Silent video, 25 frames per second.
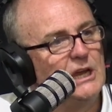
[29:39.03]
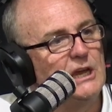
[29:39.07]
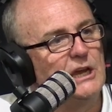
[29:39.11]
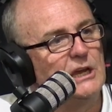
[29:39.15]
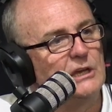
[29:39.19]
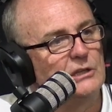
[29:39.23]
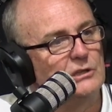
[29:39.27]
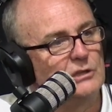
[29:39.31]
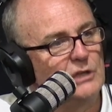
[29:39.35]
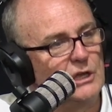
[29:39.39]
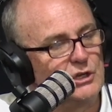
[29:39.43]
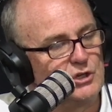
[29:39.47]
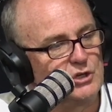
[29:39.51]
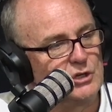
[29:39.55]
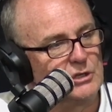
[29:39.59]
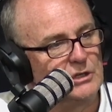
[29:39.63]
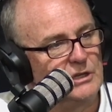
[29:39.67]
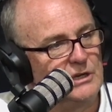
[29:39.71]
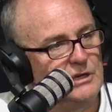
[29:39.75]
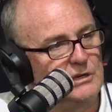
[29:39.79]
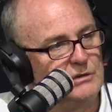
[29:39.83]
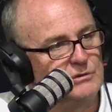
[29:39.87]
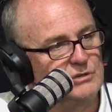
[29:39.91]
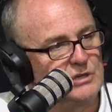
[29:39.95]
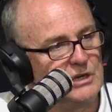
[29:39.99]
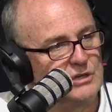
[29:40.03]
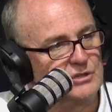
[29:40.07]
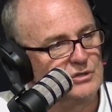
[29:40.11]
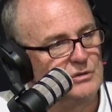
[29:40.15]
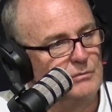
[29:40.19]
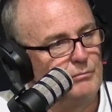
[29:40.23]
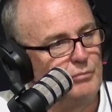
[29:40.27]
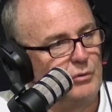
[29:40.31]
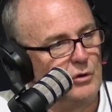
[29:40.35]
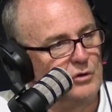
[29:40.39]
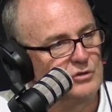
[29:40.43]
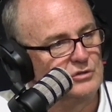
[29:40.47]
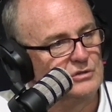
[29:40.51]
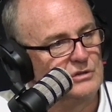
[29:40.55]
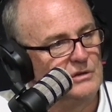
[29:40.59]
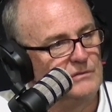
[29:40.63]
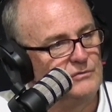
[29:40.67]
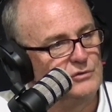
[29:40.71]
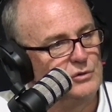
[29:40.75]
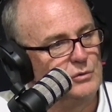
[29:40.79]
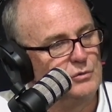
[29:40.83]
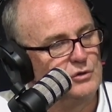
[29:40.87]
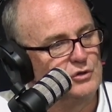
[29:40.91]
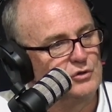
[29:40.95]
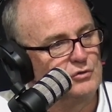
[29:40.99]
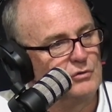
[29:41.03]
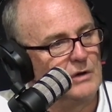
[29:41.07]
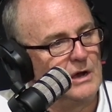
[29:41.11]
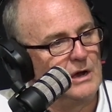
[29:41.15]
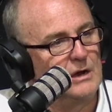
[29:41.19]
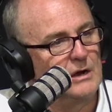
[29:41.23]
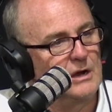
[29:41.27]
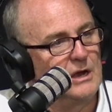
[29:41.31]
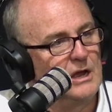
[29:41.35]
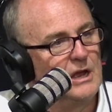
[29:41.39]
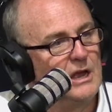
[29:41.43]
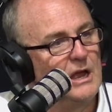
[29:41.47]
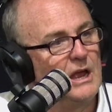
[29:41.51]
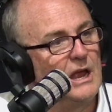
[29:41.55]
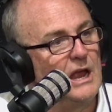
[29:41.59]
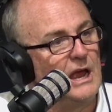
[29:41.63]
He allegedly tested positive to a drug,